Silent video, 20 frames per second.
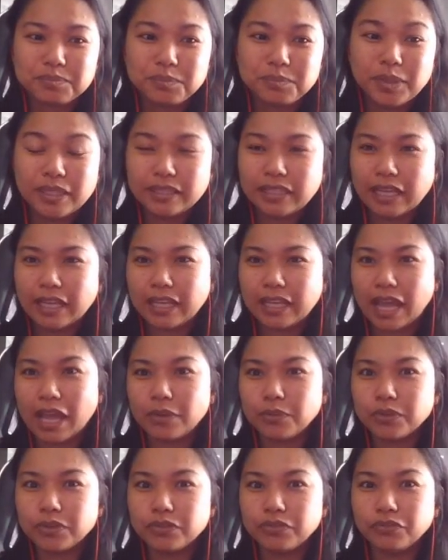But like
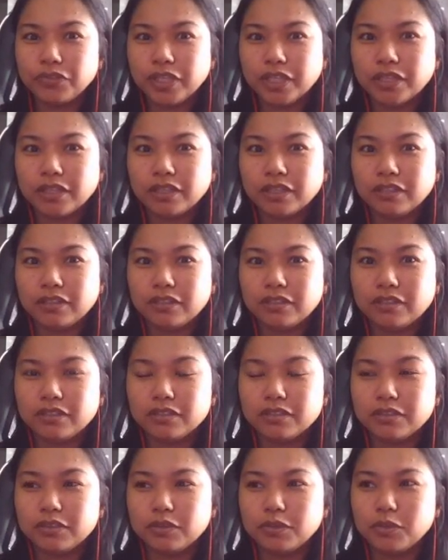I would
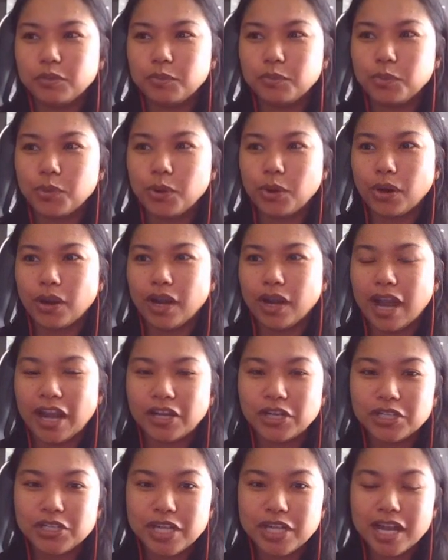feel more
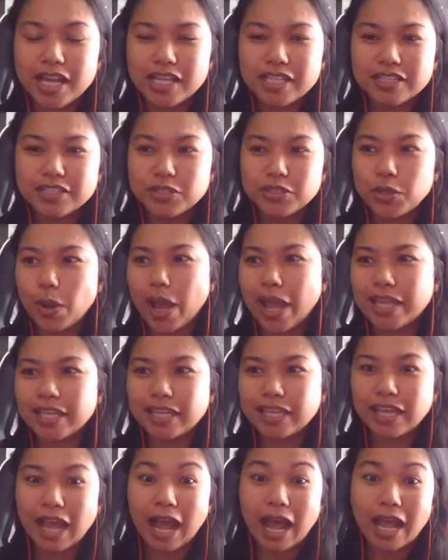energized. So
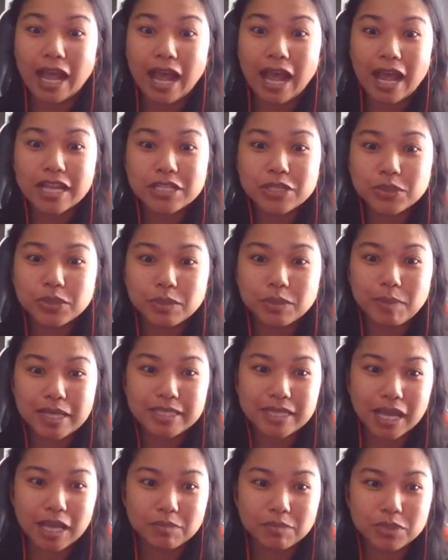I do it in
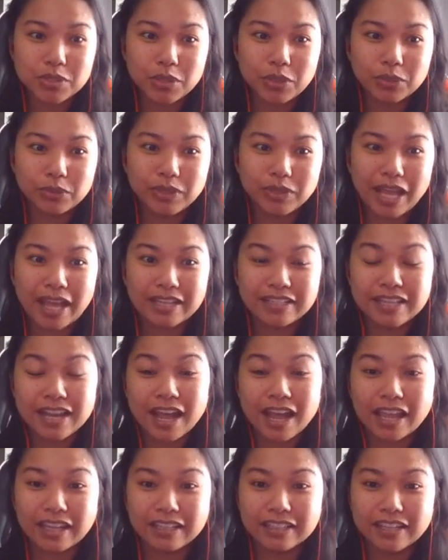my time zone at
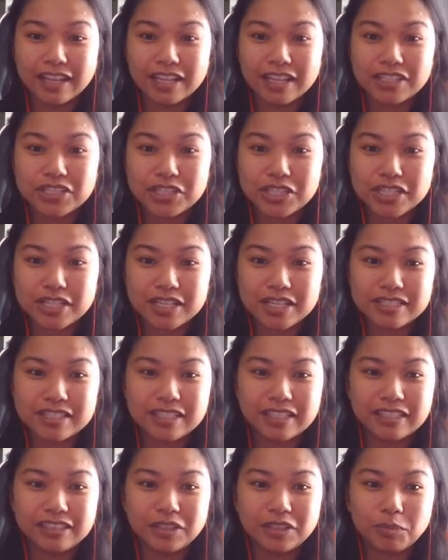night, and she does
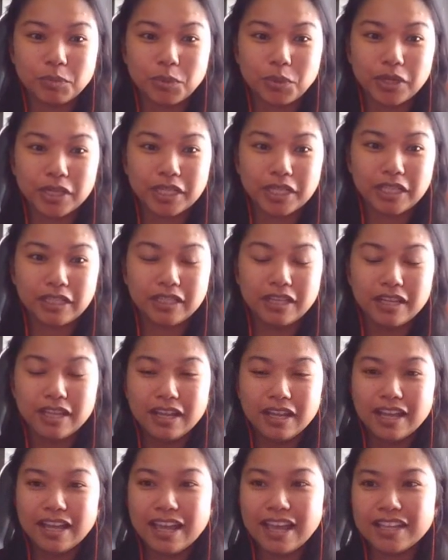it in the morning.
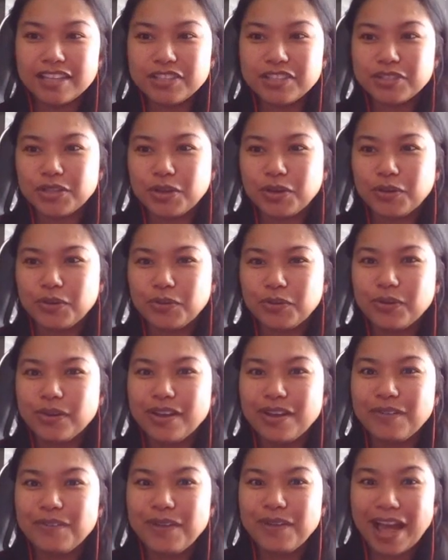And
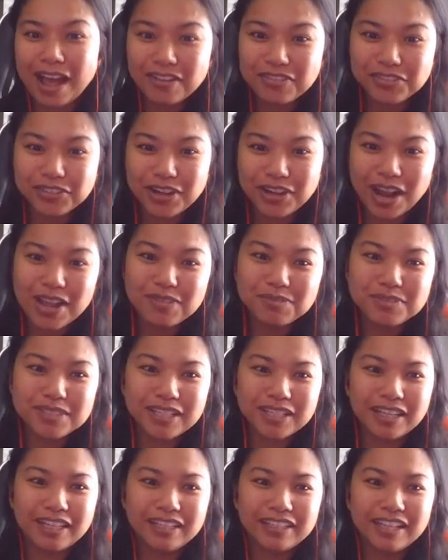so after I'm
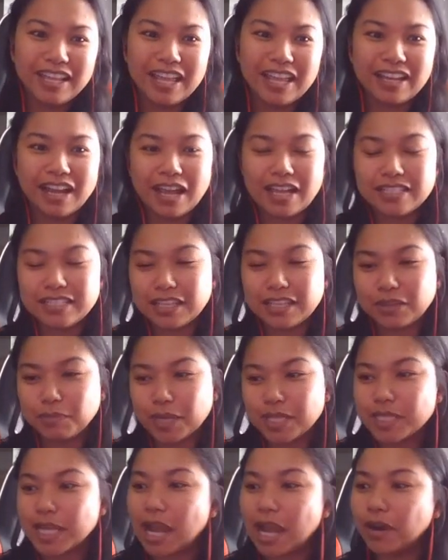done and I take
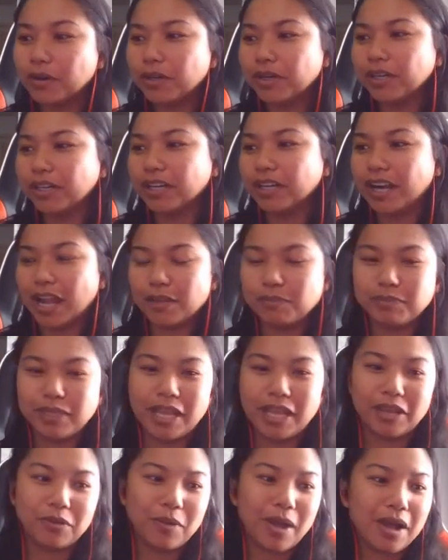my shower, I'm
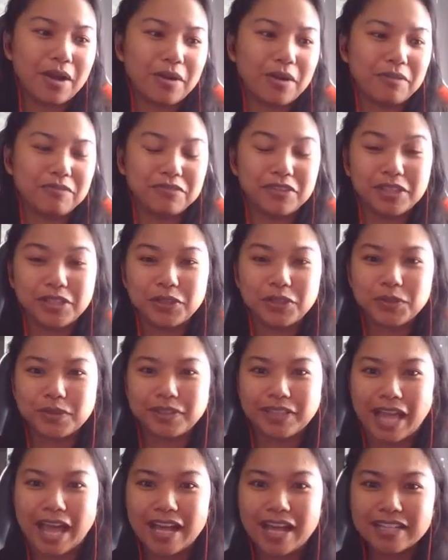like, wow, I'm feeling
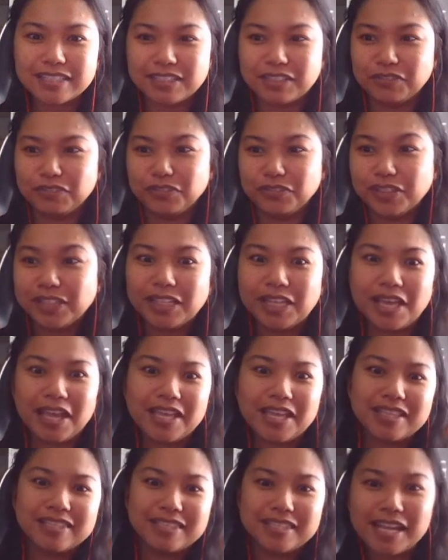relaxed, and I'm feeling like
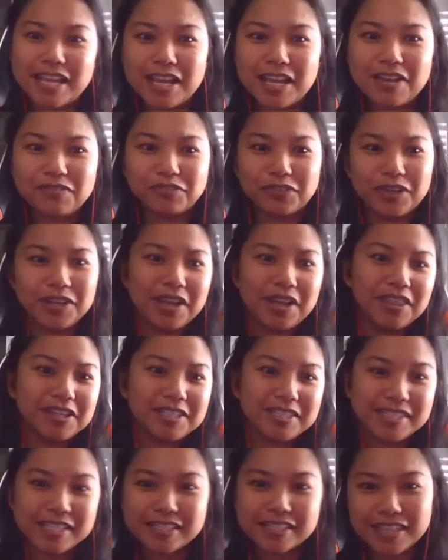I could stay up for
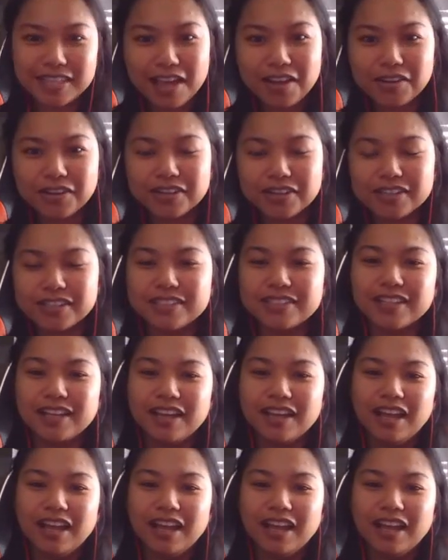another 6 hours.